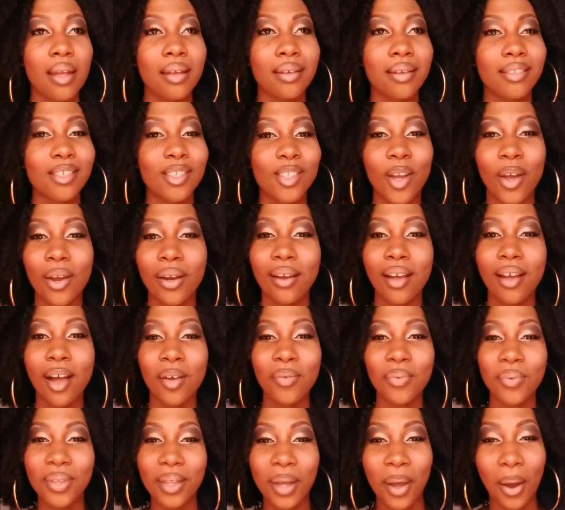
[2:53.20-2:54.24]
starting
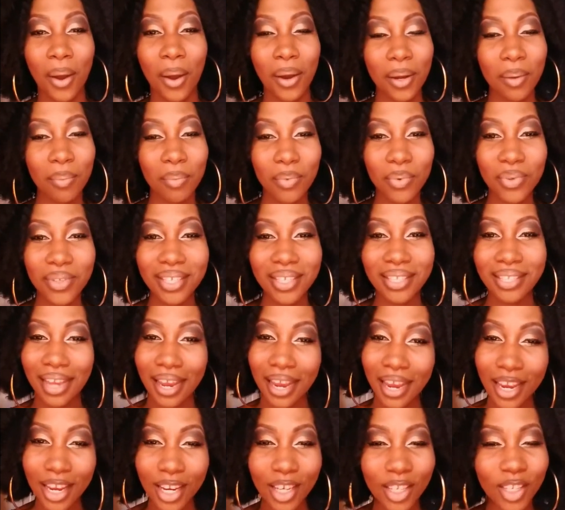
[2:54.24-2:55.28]
off with the honeymoon
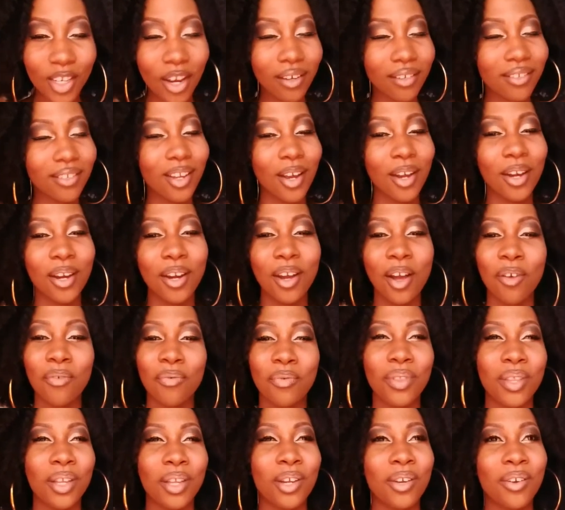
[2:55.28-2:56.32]
stage, starting off
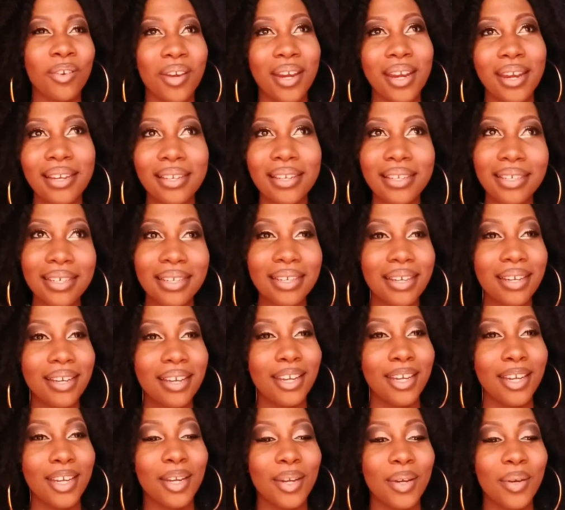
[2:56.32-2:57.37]
with the great,
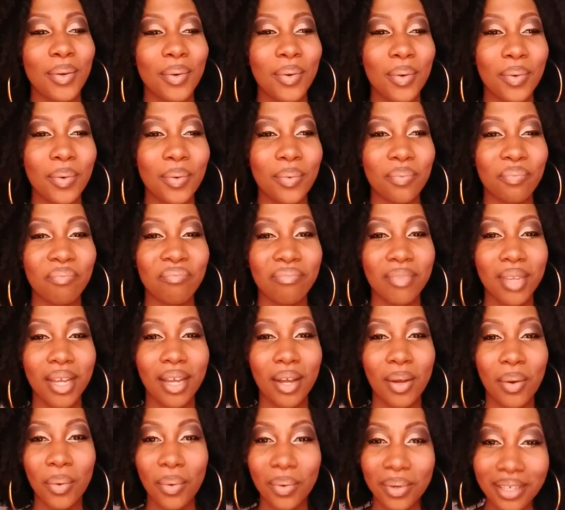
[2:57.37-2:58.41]
you know,
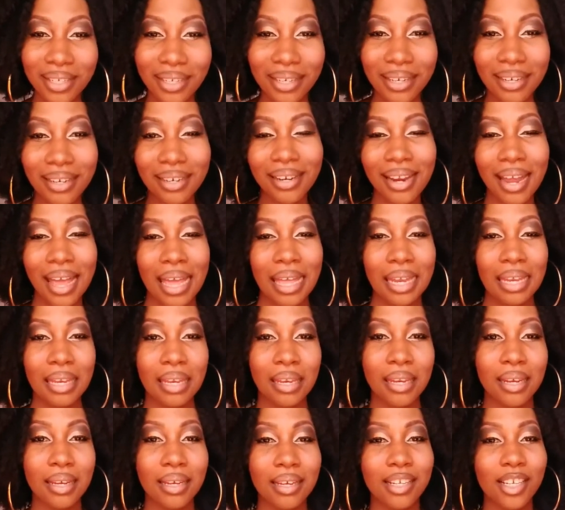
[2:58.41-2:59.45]
coating and
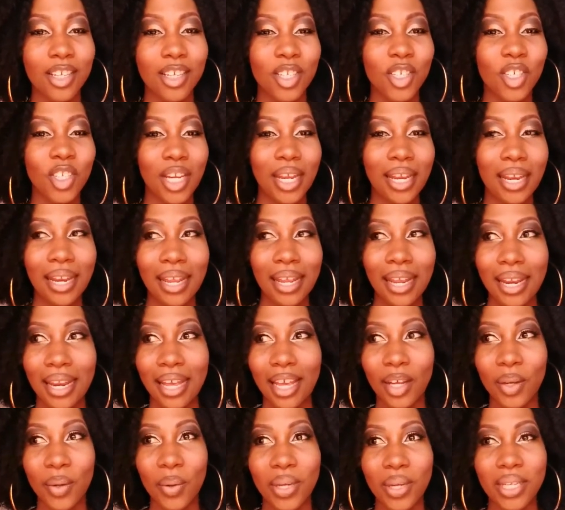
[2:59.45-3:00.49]
chilling
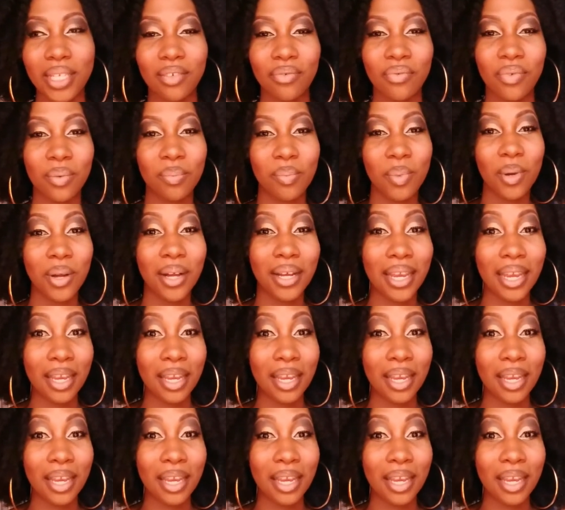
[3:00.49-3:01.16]
and going to football,